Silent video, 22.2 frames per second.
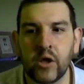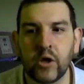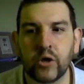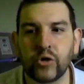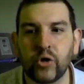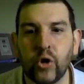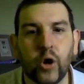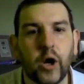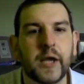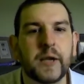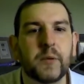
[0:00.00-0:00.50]

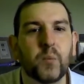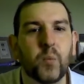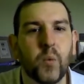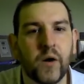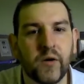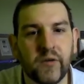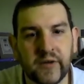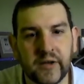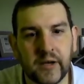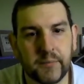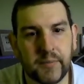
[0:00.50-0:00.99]
not a
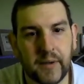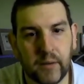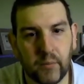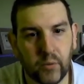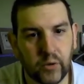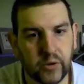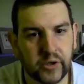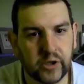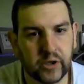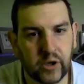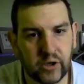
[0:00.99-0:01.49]
worry about
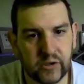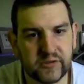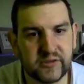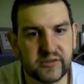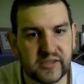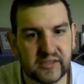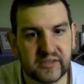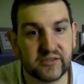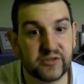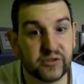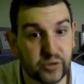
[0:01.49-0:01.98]
what the
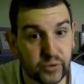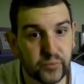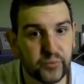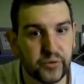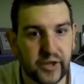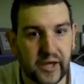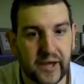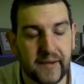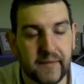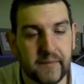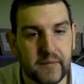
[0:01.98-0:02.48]
cost is to
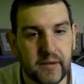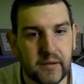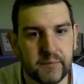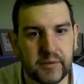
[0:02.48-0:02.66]
that.